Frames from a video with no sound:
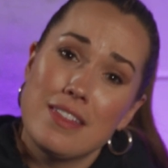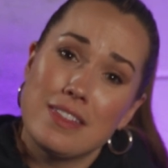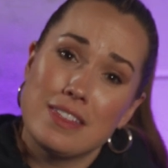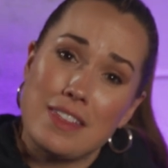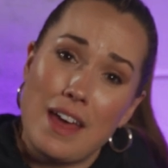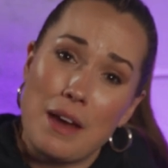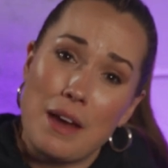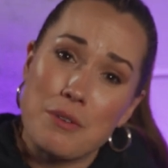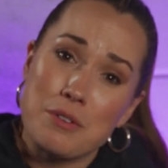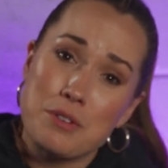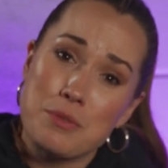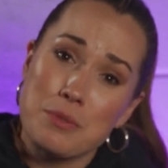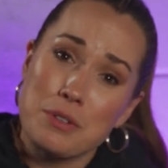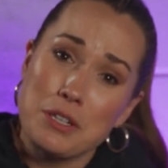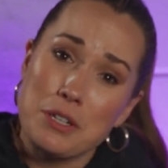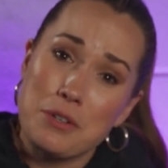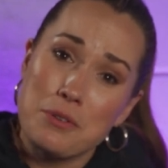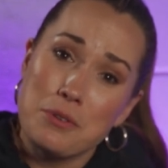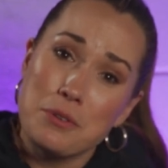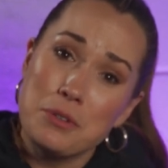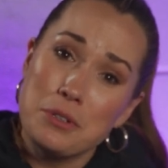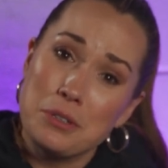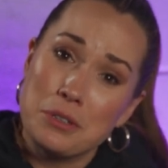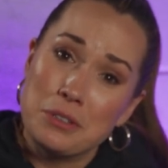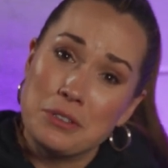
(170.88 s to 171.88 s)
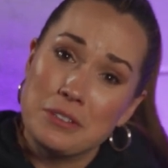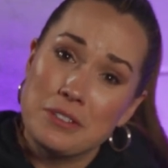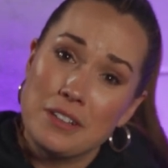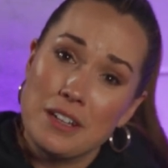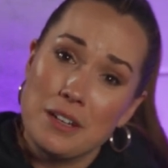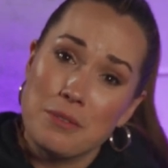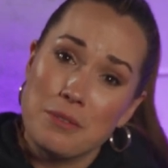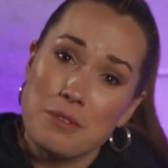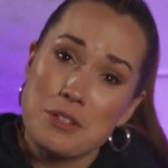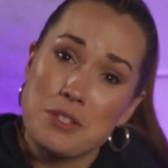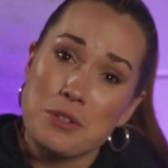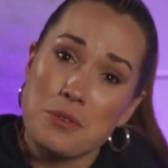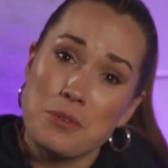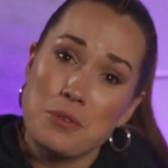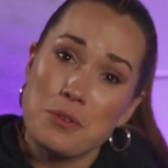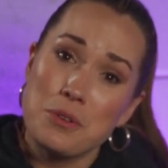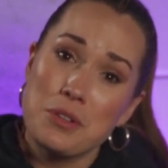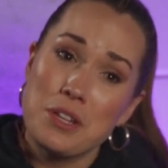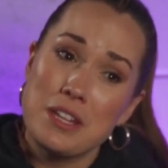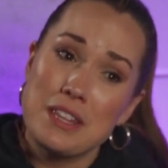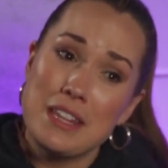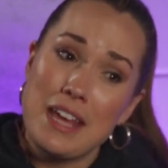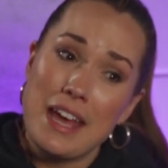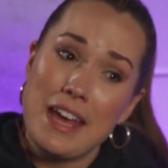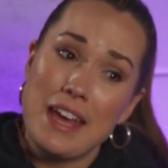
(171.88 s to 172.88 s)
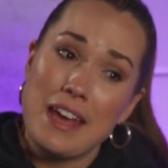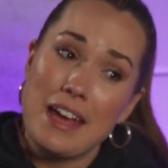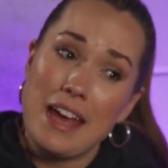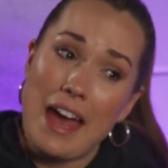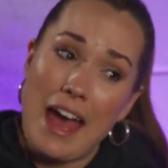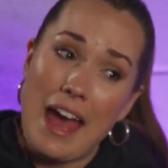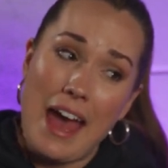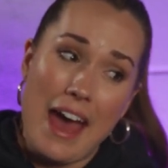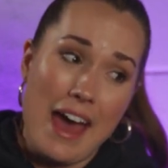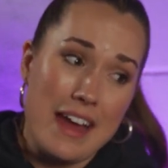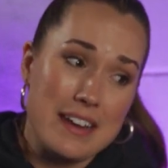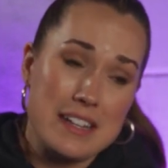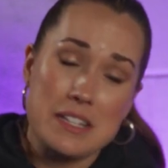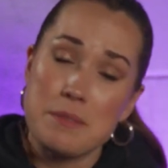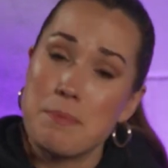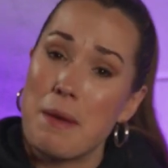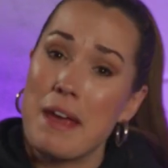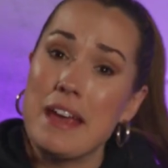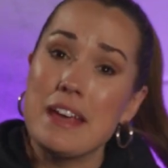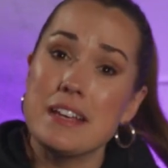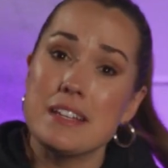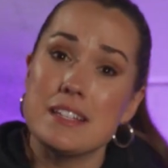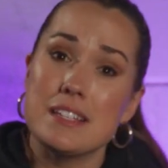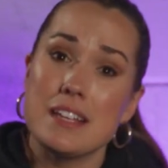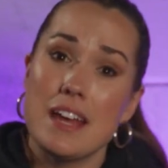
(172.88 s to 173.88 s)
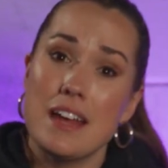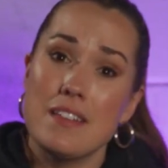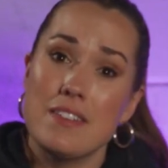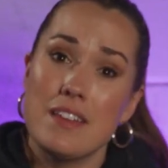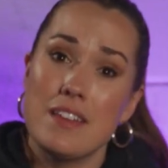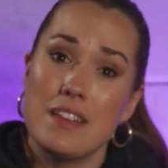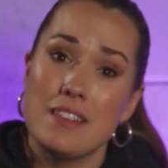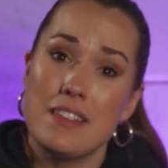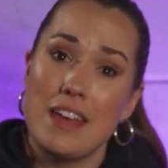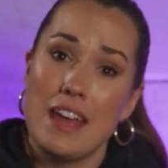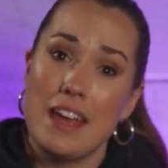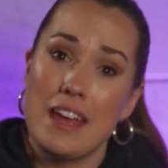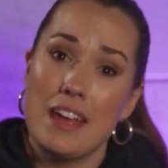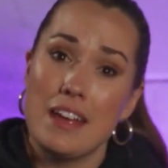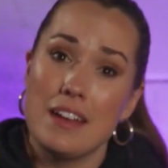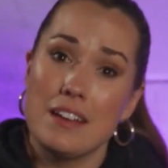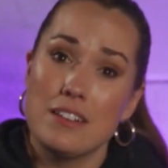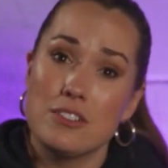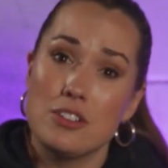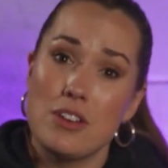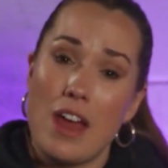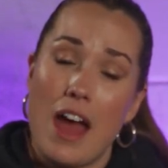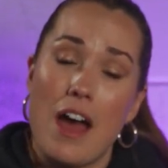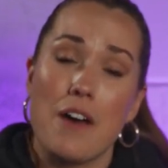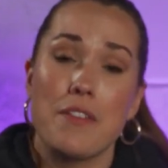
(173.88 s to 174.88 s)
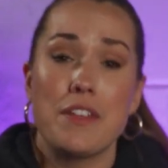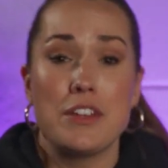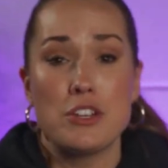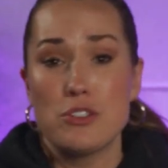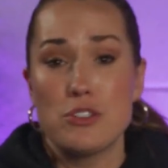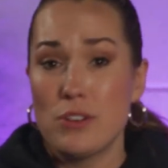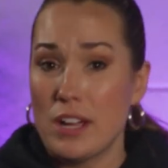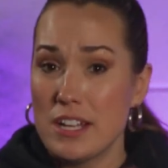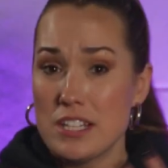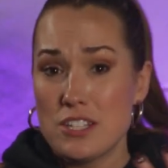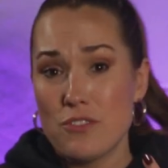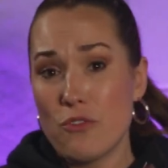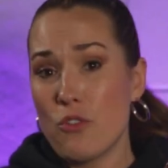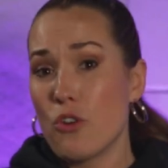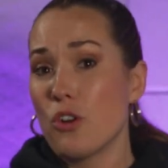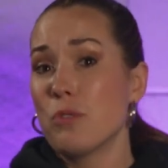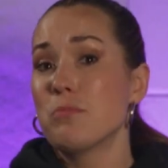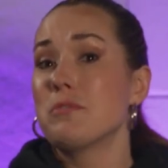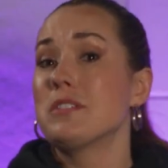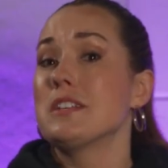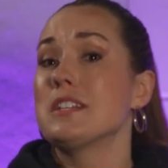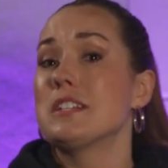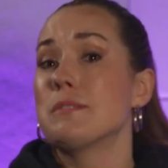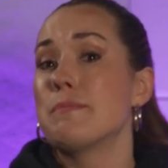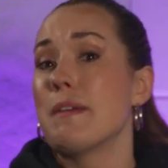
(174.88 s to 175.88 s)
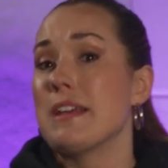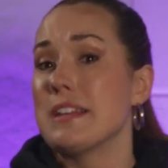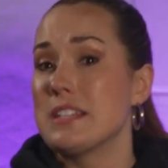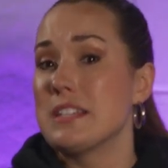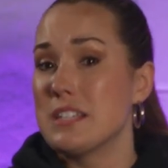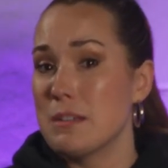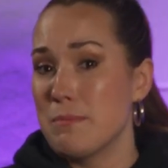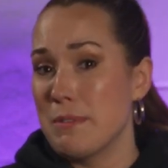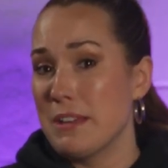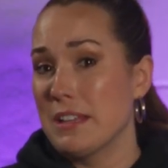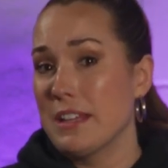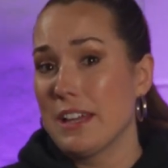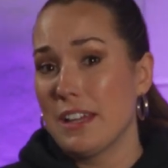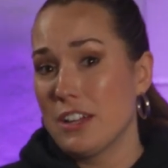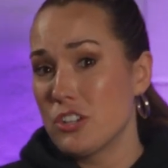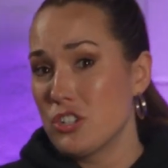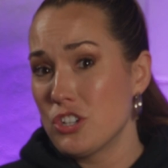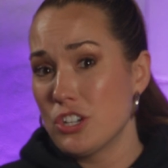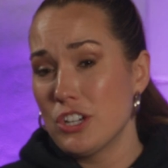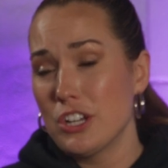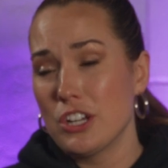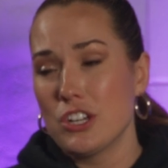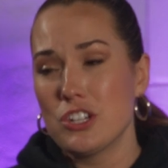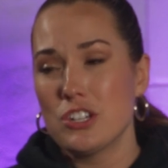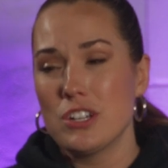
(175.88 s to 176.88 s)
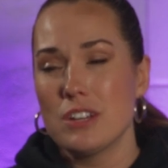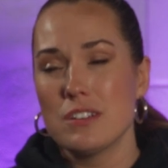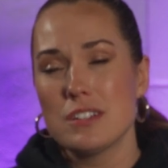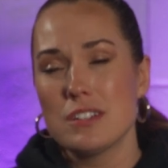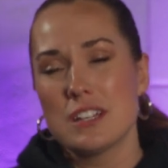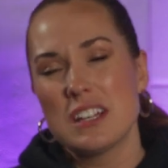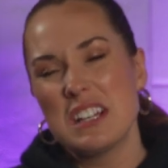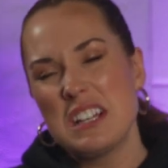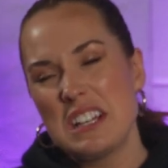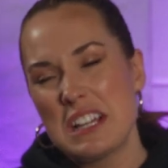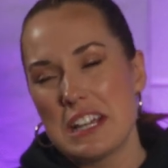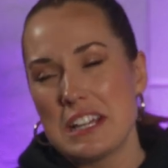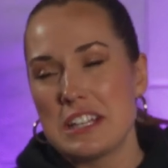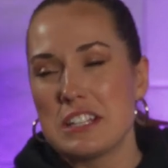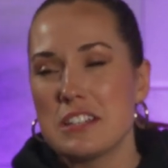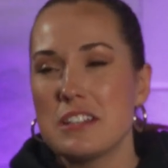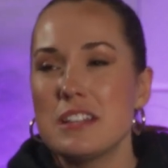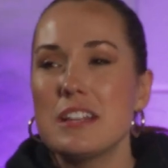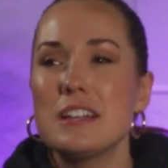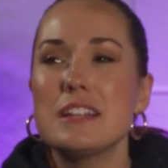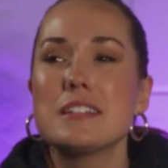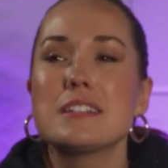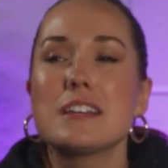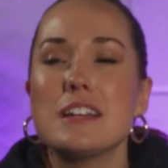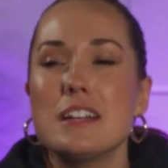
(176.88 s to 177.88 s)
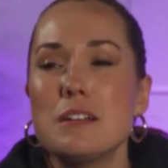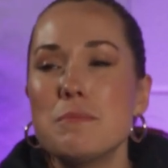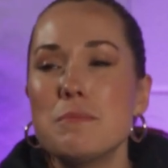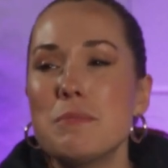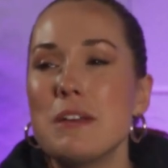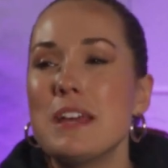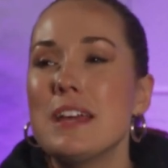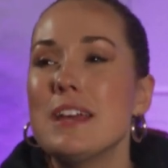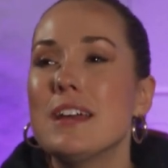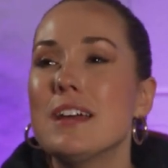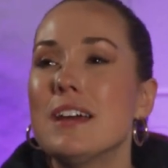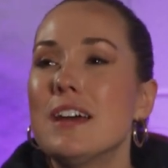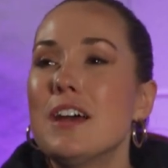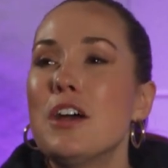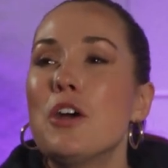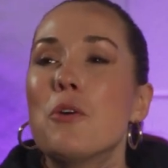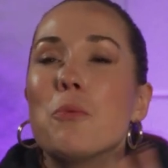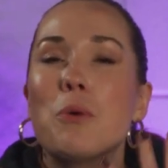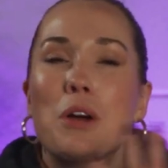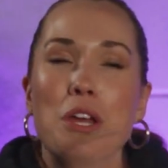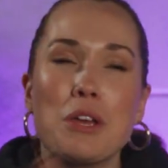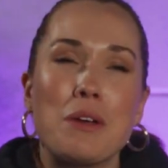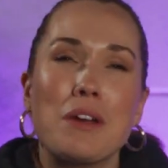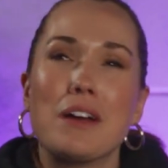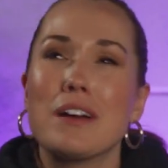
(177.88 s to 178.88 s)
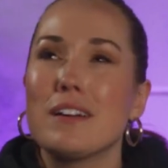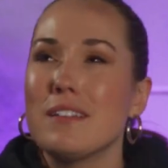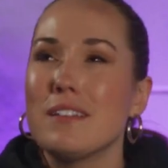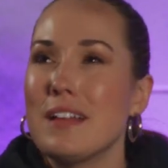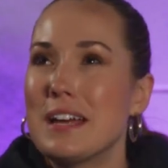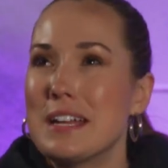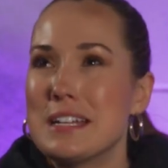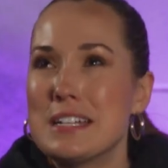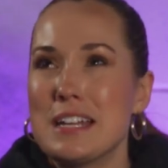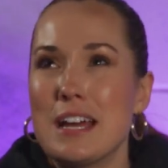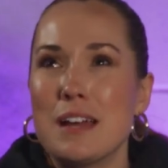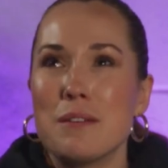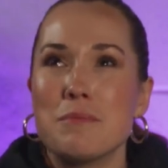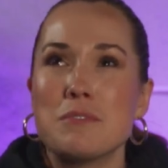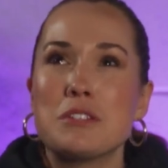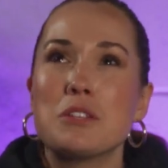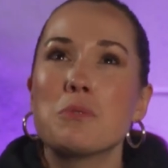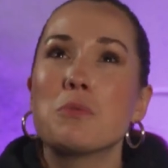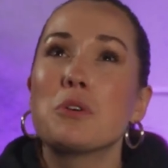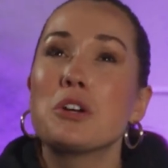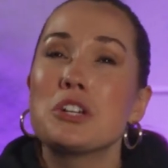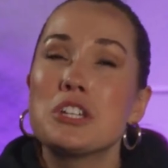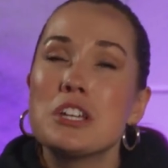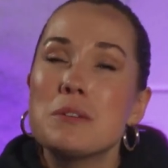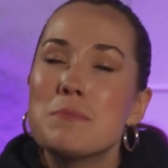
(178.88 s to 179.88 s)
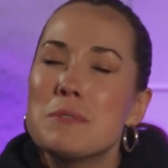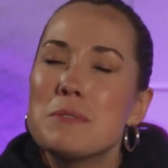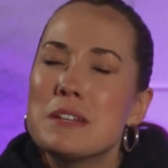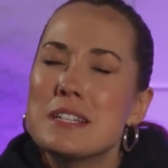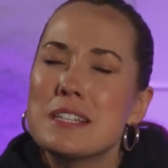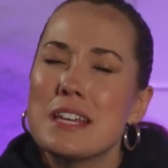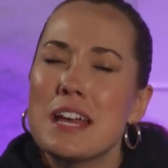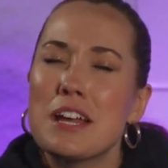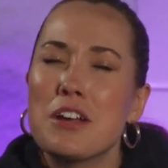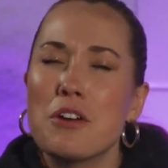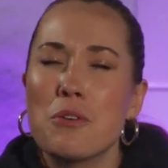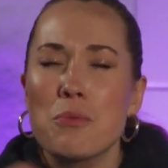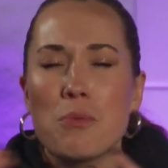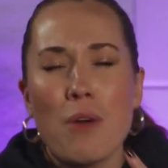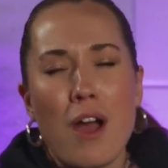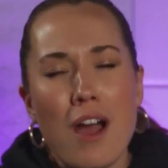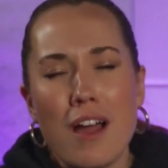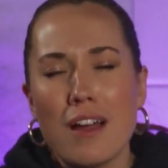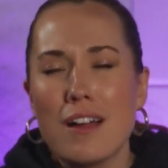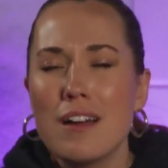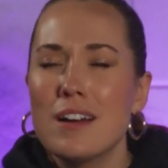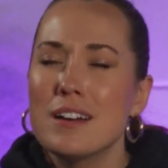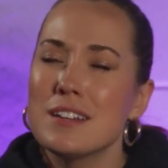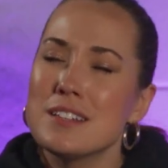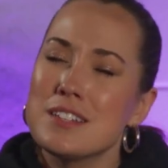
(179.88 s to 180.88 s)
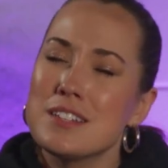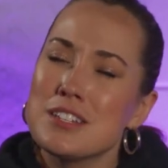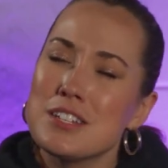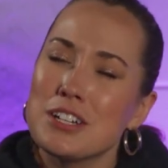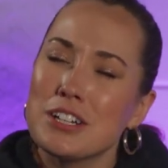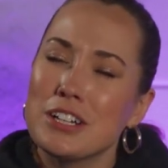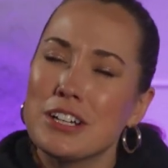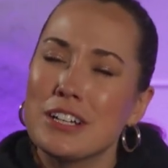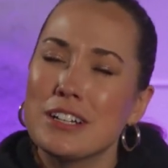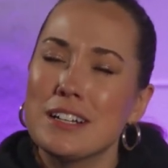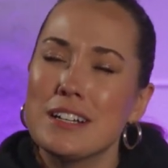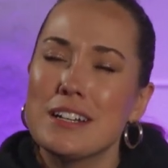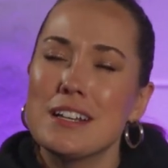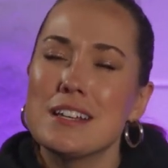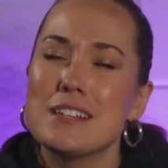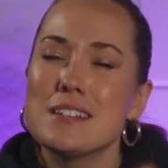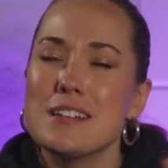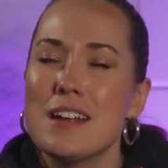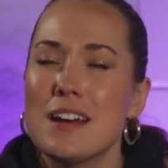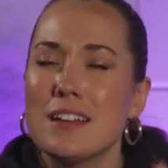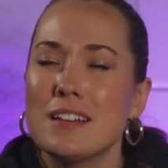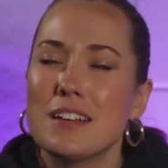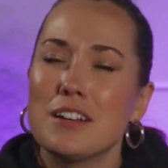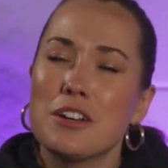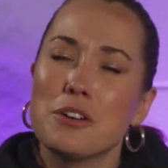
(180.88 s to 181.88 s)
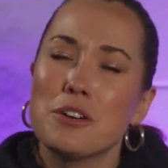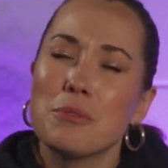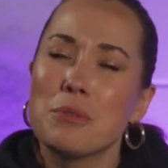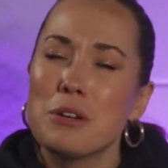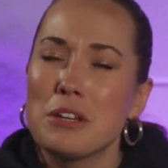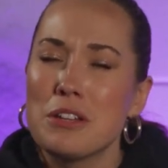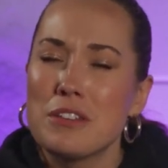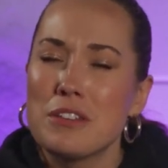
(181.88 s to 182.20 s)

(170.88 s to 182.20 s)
that was really cool. It was cool that they had a space, and that how they transformed this space to be like a church. And I was like, okay, so then it's going to be what you hear a lot of times. The worship is like a rock concert and it's not like a real